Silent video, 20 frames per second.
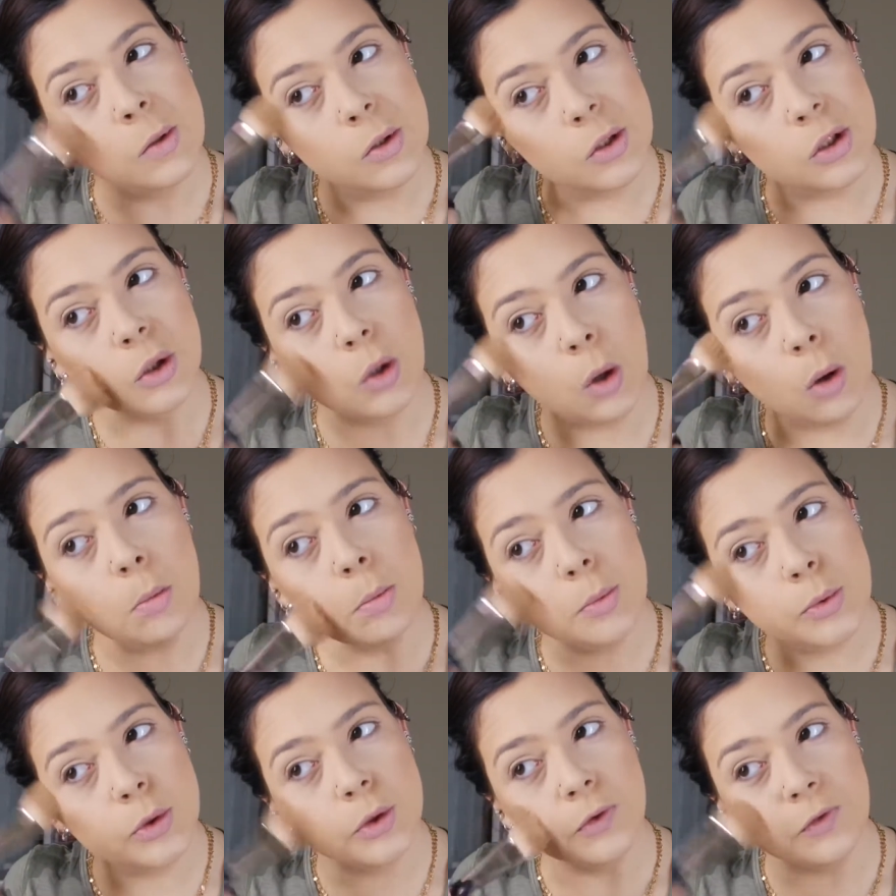
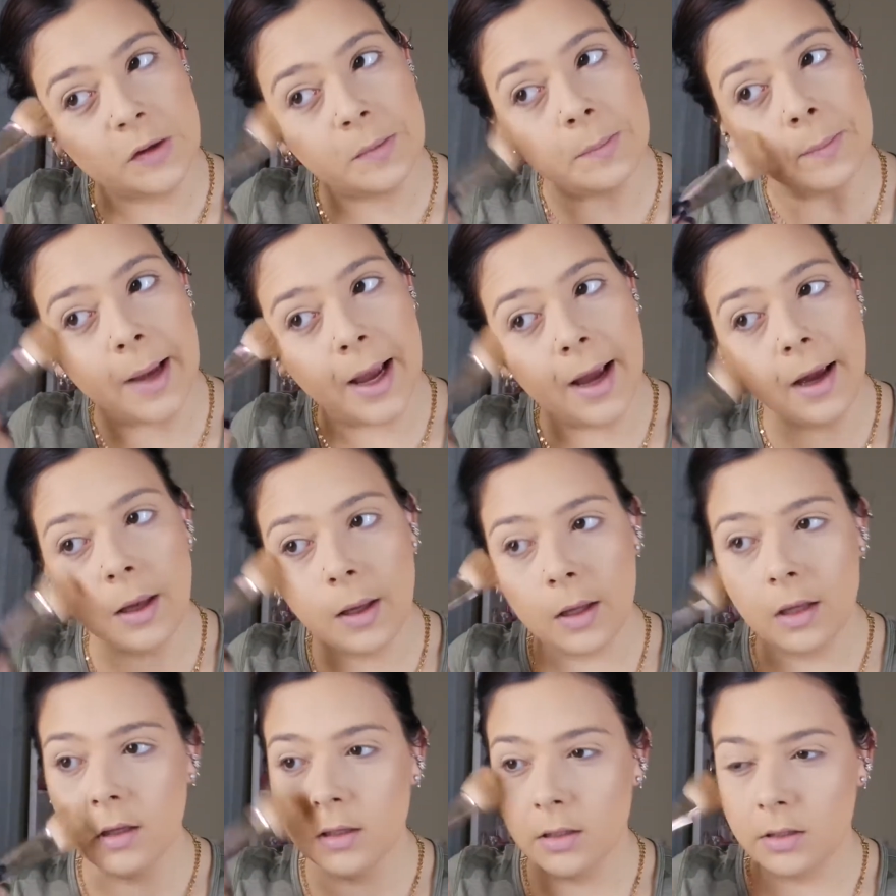Sculpt from
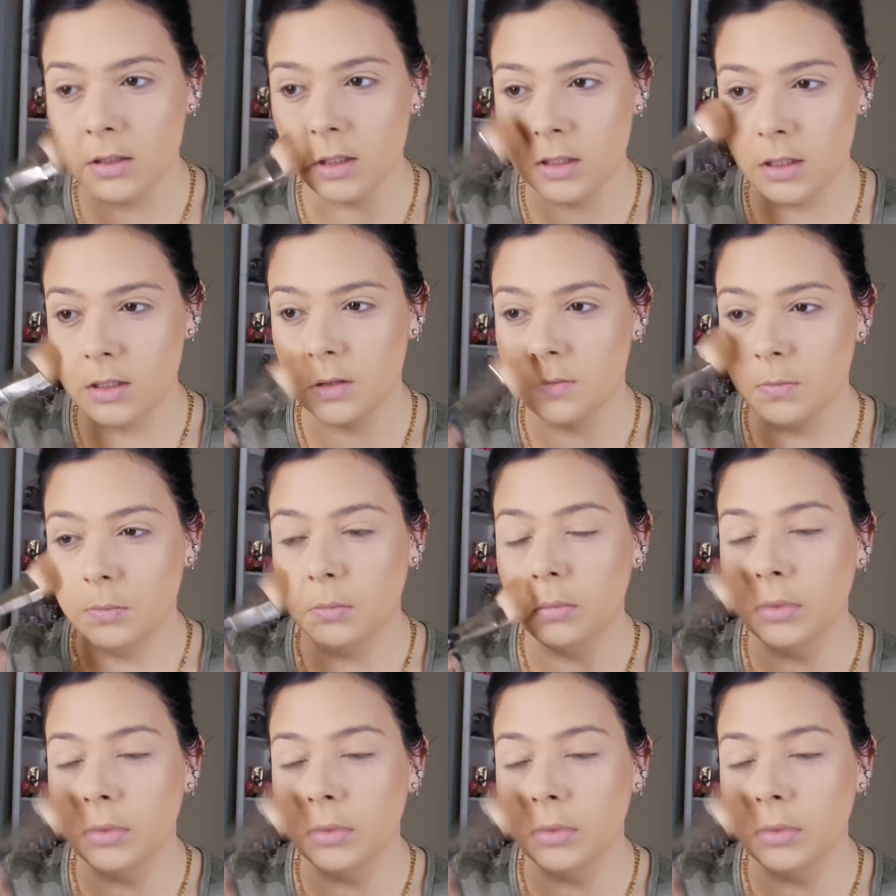MAC and just